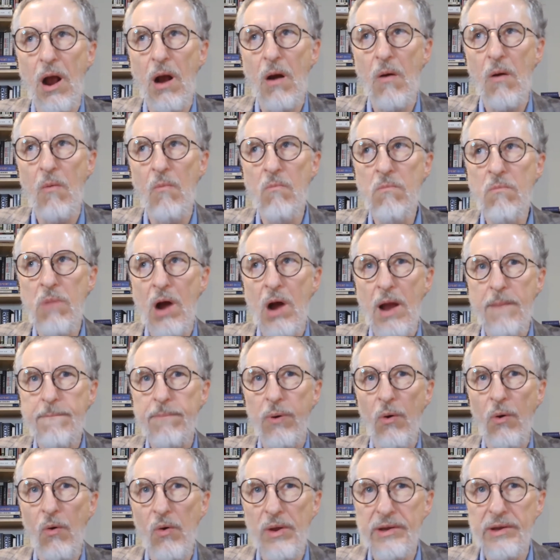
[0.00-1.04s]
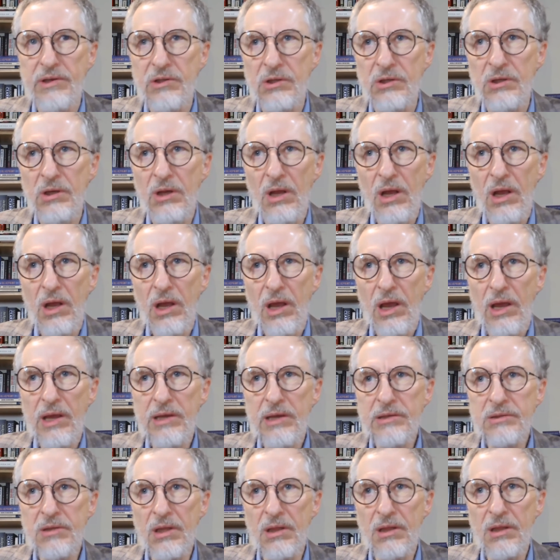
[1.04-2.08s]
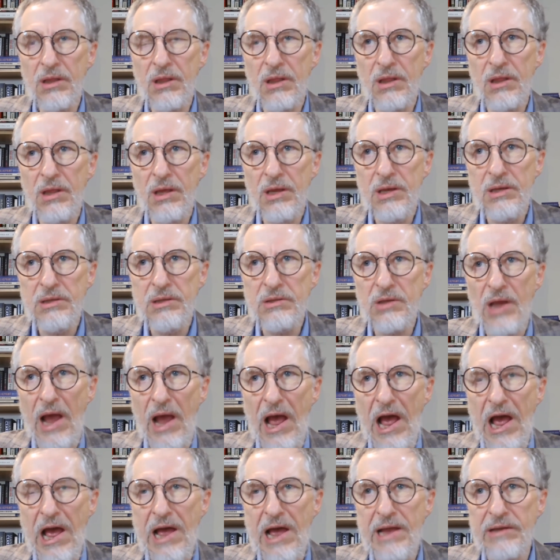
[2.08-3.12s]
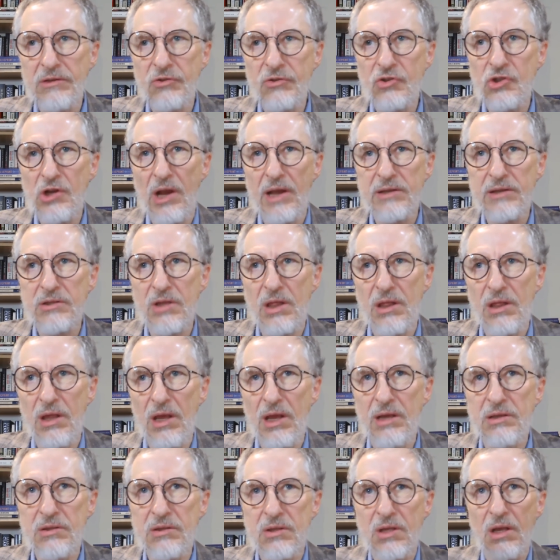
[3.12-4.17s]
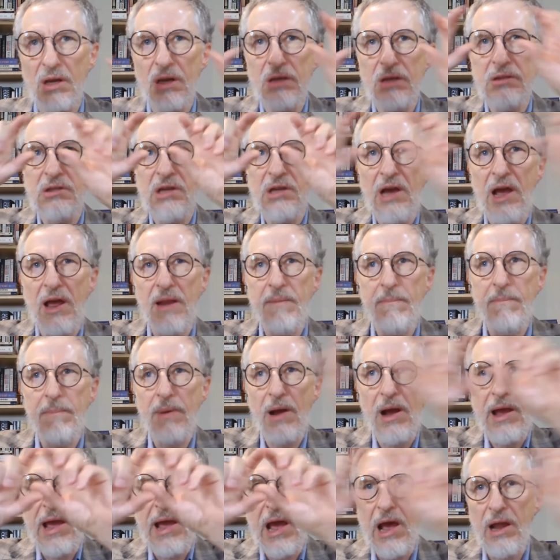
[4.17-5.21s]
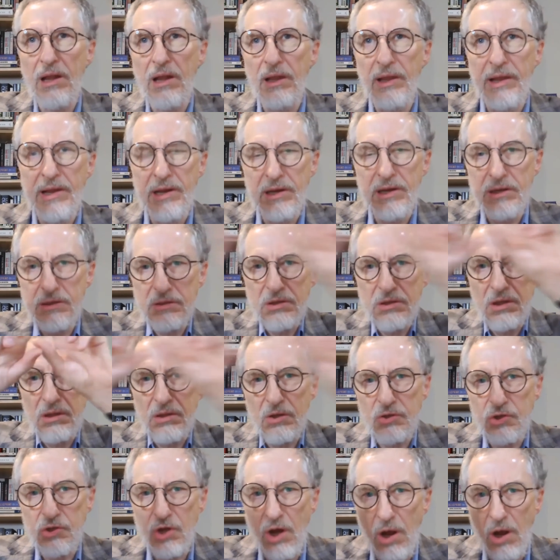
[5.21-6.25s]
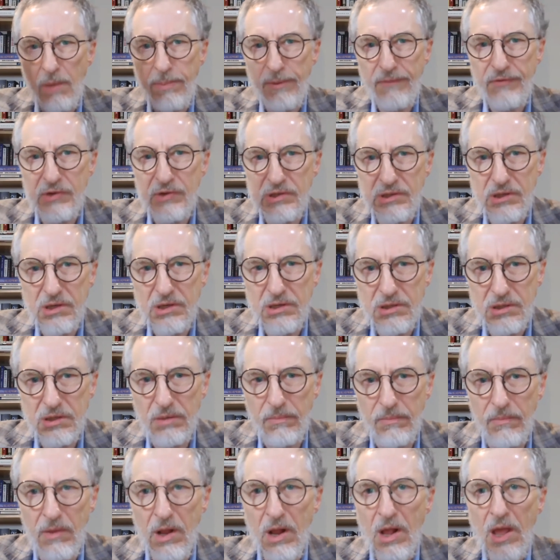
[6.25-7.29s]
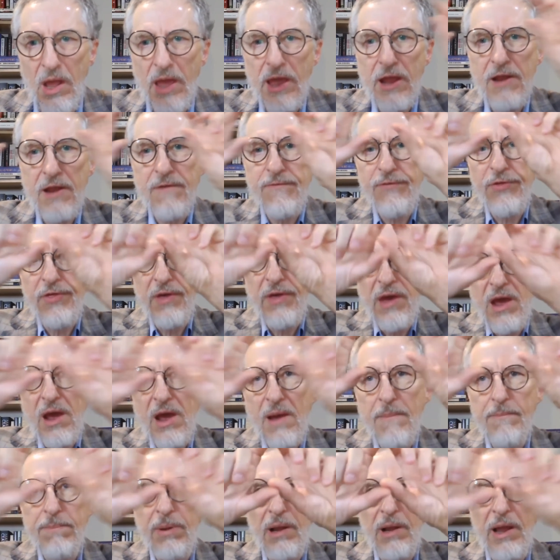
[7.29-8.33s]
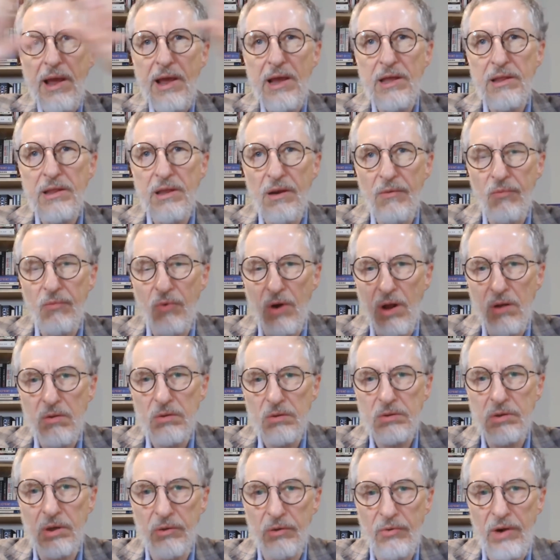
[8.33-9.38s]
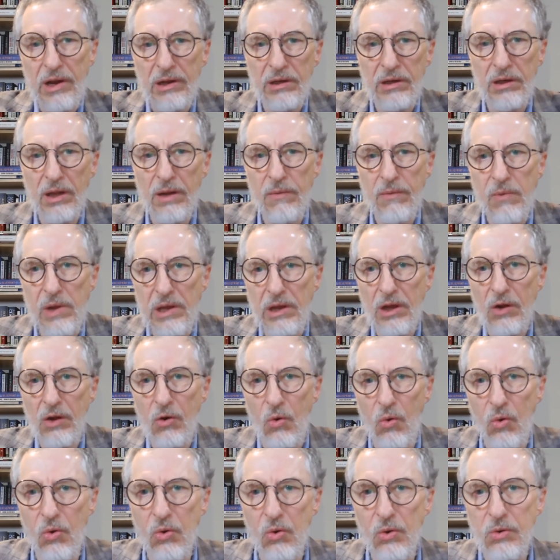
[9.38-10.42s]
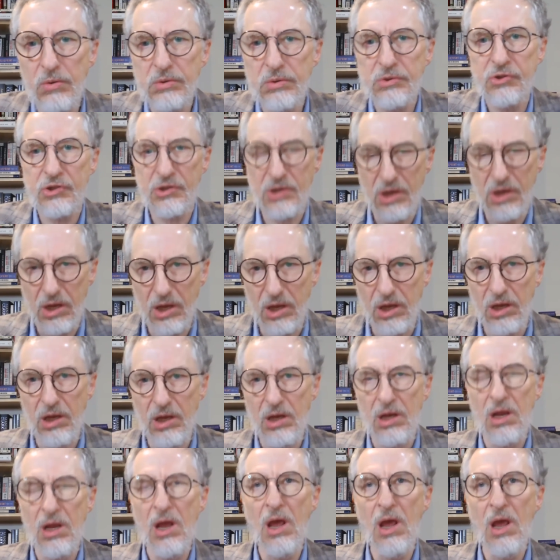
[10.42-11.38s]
my point is that these aren't just things that are done by our leaders at the top of a system. If they're playing their role correctly, we can all see